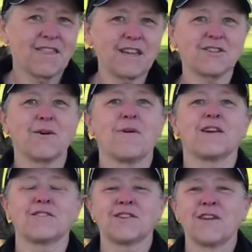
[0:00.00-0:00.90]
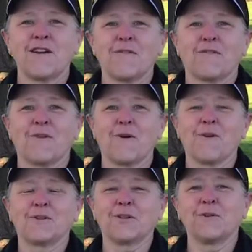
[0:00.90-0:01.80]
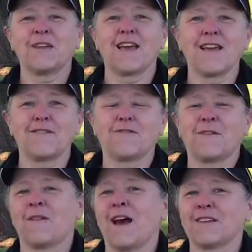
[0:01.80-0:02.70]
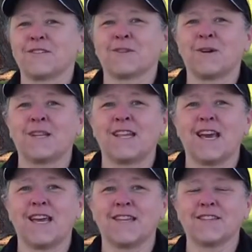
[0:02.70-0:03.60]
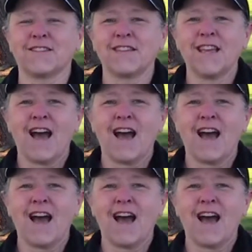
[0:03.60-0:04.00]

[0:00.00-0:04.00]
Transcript: Thanks so much for tuning in for the last 30 days.